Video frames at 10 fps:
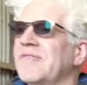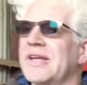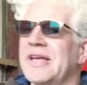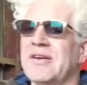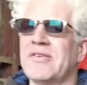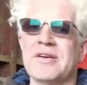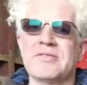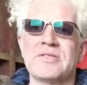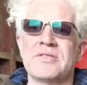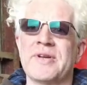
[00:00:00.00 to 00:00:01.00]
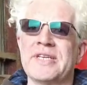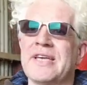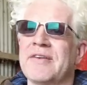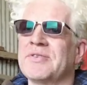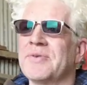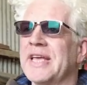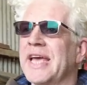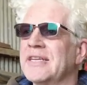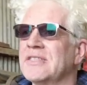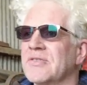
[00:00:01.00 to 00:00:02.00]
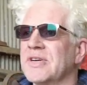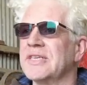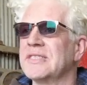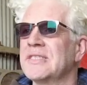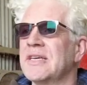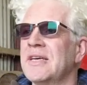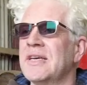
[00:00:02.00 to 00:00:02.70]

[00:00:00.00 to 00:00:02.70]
if I hit around 27, 28 degrees